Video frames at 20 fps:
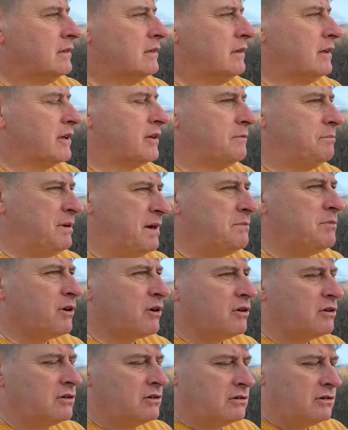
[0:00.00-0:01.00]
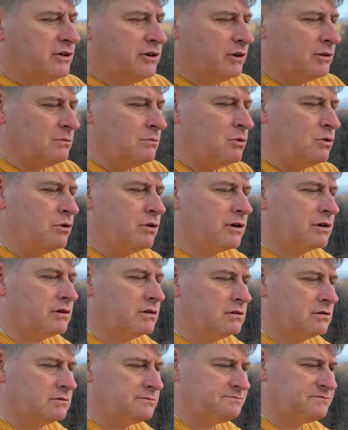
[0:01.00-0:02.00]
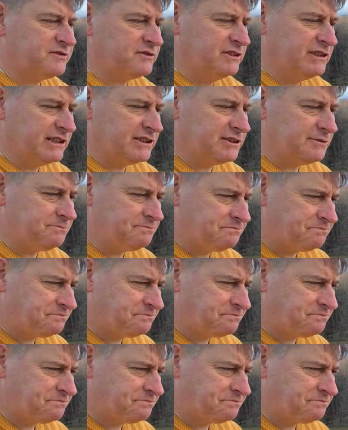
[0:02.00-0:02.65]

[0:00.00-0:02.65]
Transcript: the Pibroch Kilmore tradition.